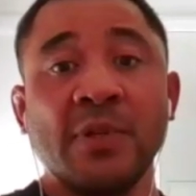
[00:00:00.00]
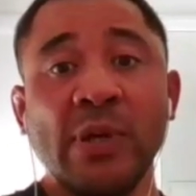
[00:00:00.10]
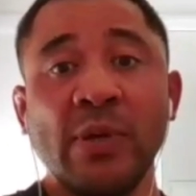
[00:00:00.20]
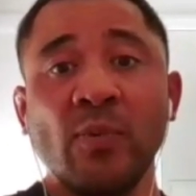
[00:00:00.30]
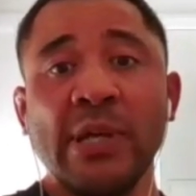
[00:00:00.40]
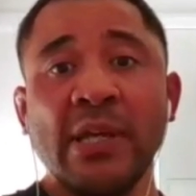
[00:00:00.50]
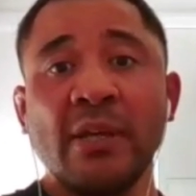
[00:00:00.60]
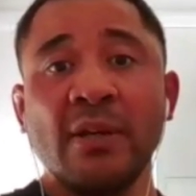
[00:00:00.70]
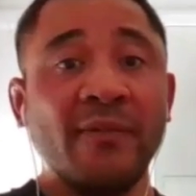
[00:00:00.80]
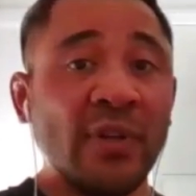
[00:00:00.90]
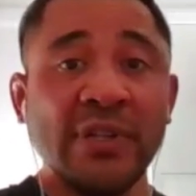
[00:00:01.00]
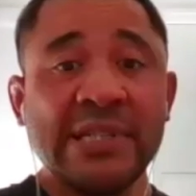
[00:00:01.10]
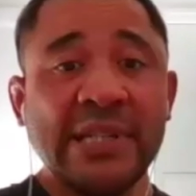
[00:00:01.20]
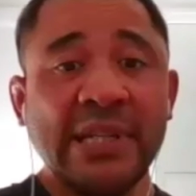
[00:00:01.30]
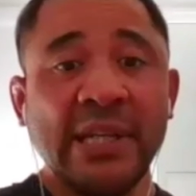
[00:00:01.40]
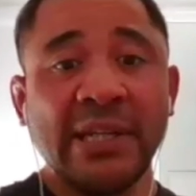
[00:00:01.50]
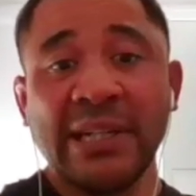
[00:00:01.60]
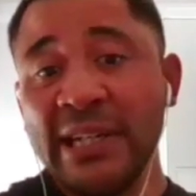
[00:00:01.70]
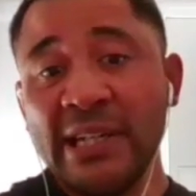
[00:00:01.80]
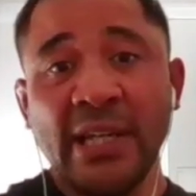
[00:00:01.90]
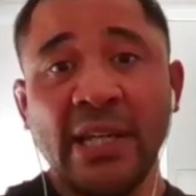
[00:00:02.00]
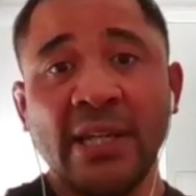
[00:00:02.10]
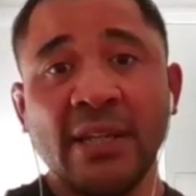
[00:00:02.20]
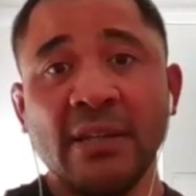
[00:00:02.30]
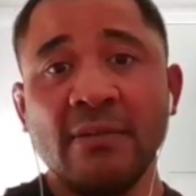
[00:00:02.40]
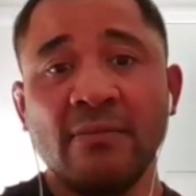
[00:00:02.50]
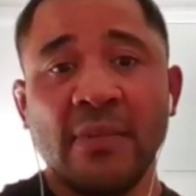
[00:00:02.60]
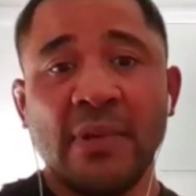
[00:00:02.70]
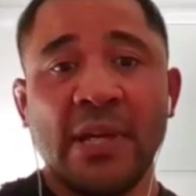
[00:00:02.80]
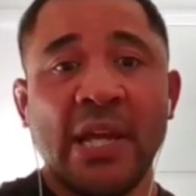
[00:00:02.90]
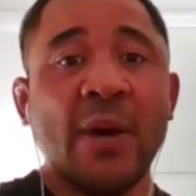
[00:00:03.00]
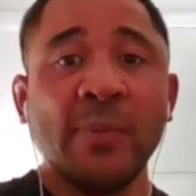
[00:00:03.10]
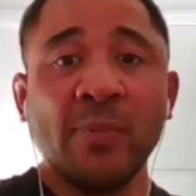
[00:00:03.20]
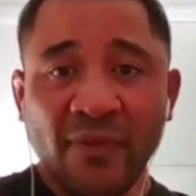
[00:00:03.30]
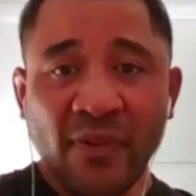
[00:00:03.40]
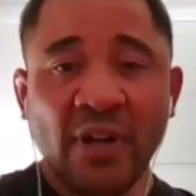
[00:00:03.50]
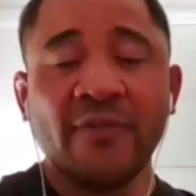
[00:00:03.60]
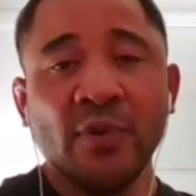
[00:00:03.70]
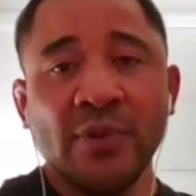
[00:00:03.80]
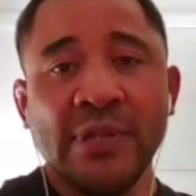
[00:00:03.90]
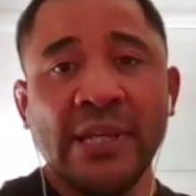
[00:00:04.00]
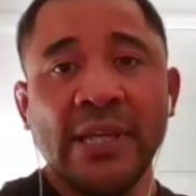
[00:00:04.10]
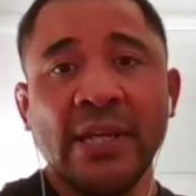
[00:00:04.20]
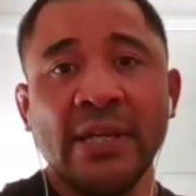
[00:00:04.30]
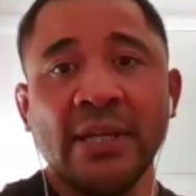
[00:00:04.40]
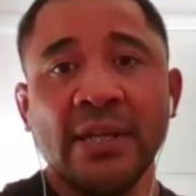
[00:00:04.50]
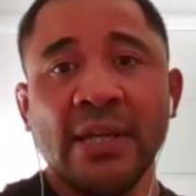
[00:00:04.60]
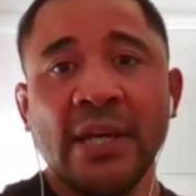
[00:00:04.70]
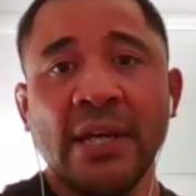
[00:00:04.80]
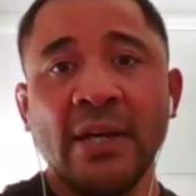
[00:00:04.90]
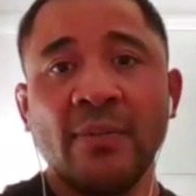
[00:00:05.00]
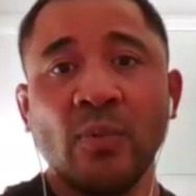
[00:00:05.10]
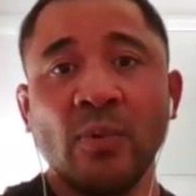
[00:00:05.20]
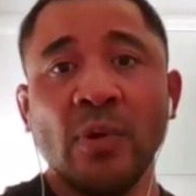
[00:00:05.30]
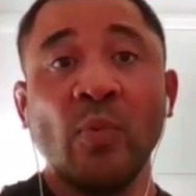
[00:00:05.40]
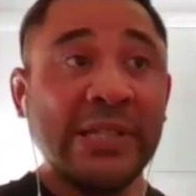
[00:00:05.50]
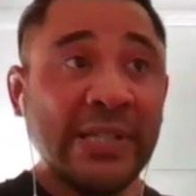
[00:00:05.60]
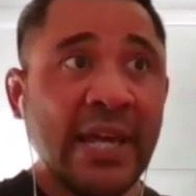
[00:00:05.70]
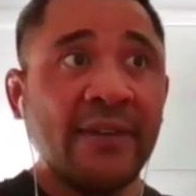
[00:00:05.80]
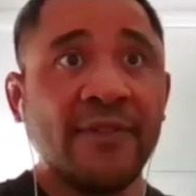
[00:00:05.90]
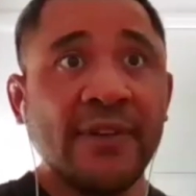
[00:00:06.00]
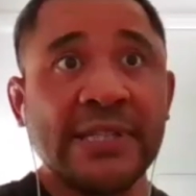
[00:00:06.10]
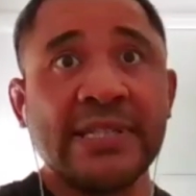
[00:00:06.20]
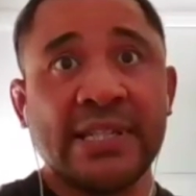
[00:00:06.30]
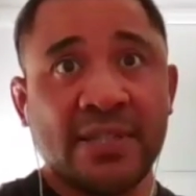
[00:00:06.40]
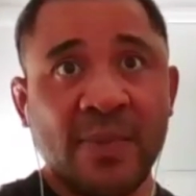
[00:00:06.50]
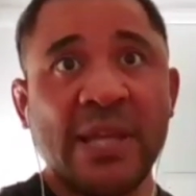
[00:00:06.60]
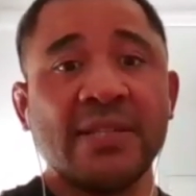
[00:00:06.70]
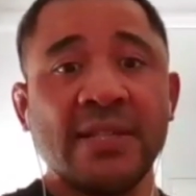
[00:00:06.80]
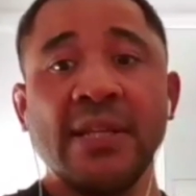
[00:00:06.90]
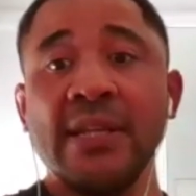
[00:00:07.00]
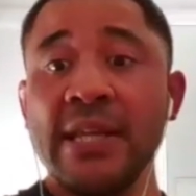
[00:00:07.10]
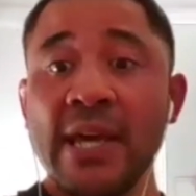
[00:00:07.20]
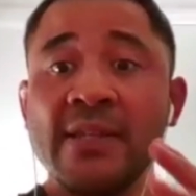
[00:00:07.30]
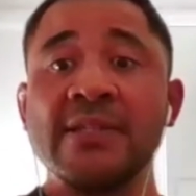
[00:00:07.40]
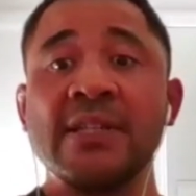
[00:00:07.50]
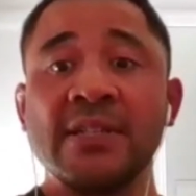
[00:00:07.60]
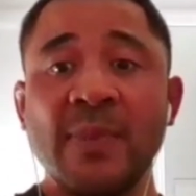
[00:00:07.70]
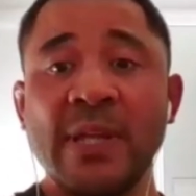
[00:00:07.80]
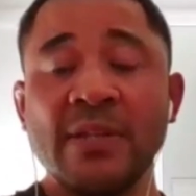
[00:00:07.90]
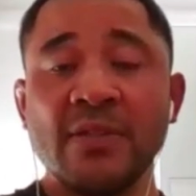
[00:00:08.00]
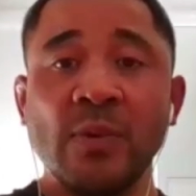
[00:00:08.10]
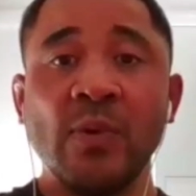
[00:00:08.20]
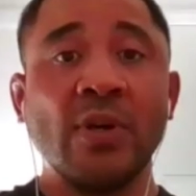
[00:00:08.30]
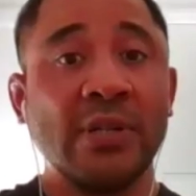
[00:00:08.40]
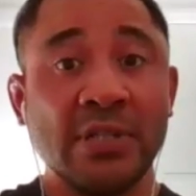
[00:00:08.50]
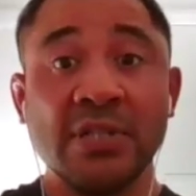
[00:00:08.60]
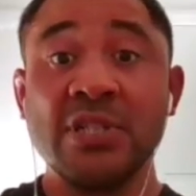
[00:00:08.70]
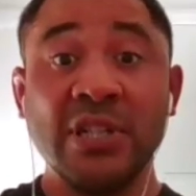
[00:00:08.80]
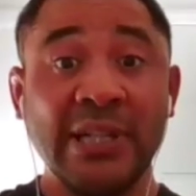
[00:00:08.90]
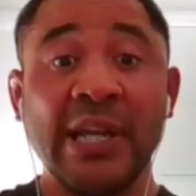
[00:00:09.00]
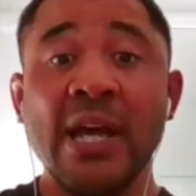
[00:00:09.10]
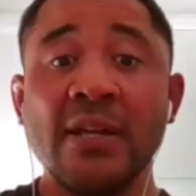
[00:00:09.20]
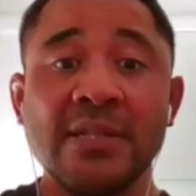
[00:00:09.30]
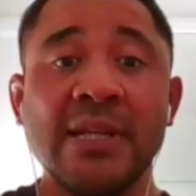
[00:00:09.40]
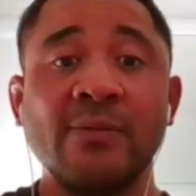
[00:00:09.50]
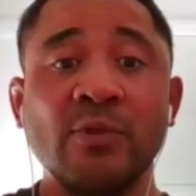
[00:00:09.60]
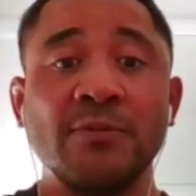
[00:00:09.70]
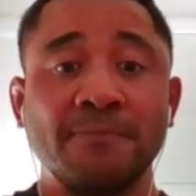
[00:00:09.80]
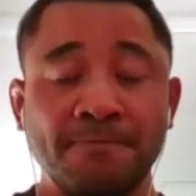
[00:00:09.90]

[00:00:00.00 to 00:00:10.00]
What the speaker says: So we kind of volunteered cleaning, helping provide food there. And we did that for 6 months, and then the other 6 months we were kind of just chilling out in Samoa.